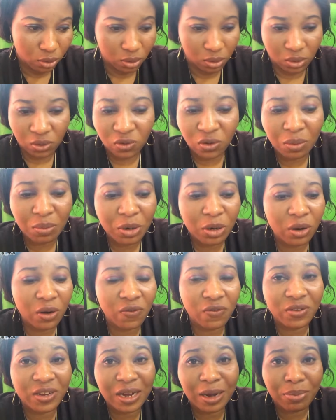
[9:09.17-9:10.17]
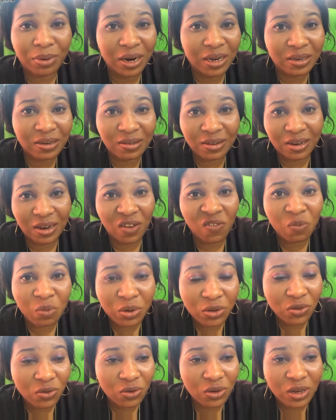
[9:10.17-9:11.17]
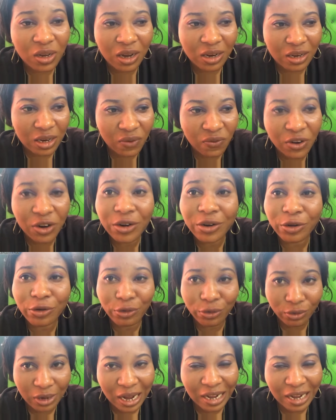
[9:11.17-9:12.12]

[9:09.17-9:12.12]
so many of their branches that I've been to, they're very good.